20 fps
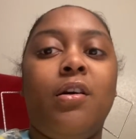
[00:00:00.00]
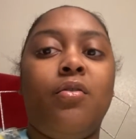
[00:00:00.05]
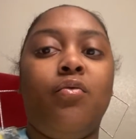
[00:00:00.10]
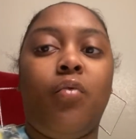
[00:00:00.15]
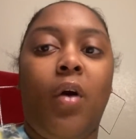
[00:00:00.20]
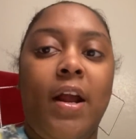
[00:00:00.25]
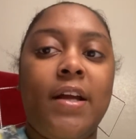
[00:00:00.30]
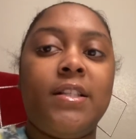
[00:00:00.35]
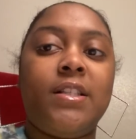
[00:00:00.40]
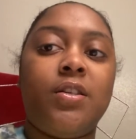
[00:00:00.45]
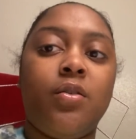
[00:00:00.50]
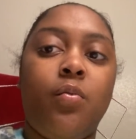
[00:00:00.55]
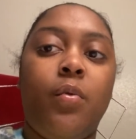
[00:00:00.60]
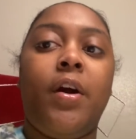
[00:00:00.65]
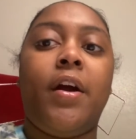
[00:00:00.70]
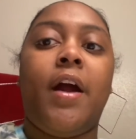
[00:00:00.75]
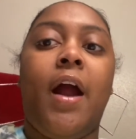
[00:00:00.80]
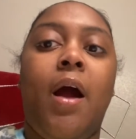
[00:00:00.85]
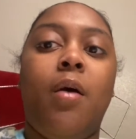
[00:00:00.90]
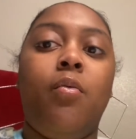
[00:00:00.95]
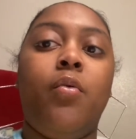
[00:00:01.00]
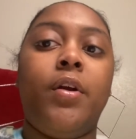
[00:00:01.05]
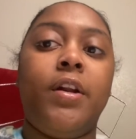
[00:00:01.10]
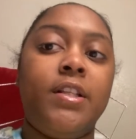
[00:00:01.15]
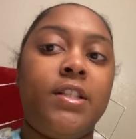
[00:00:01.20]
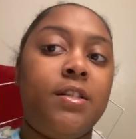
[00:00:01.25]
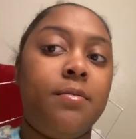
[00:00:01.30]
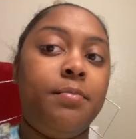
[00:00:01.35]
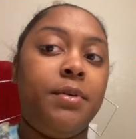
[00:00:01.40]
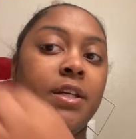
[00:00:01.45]
right to where I want it
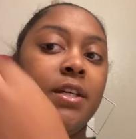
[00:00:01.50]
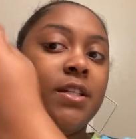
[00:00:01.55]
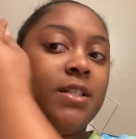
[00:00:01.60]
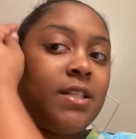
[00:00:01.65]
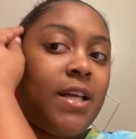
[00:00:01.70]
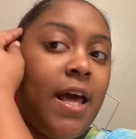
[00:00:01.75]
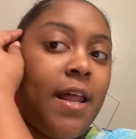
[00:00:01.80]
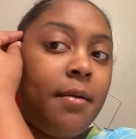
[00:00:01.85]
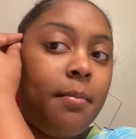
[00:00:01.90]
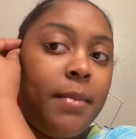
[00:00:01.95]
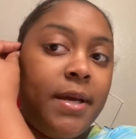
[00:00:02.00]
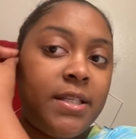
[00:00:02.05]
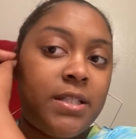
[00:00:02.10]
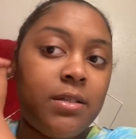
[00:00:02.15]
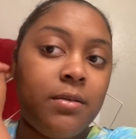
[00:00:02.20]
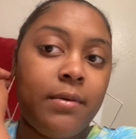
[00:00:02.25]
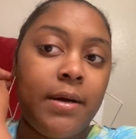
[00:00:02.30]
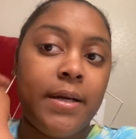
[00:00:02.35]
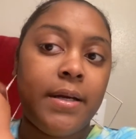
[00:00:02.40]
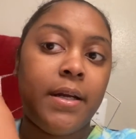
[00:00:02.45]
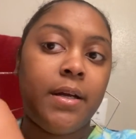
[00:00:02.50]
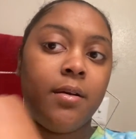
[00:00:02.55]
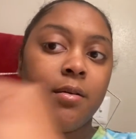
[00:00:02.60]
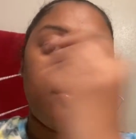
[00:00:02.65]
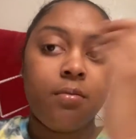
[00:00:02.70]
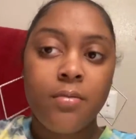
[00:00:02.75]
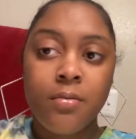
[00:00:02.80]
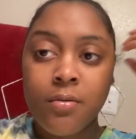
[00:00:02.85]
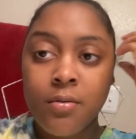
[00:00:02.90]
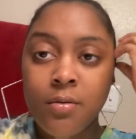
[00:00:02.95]
to be. It's kind of messy right now.